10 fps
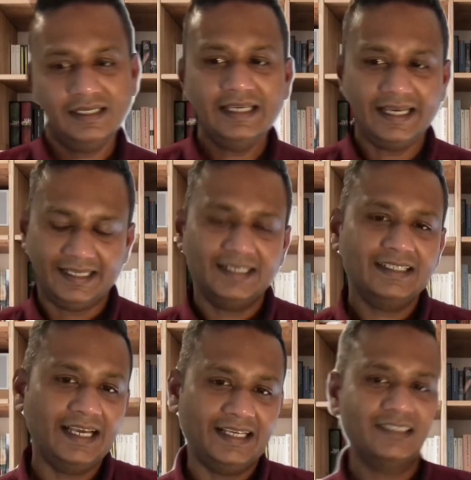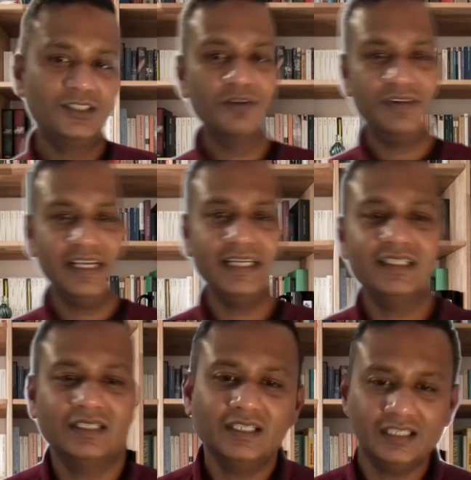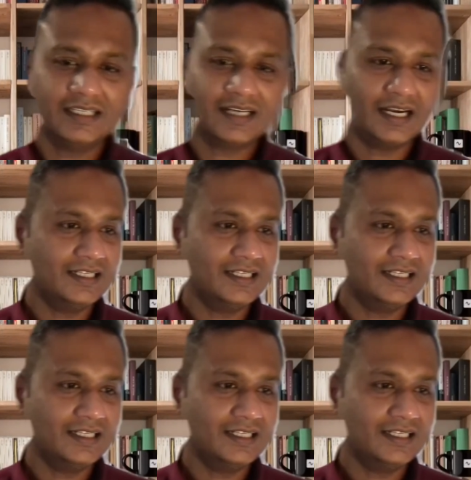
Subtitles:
Yeah. Snowflake, you can run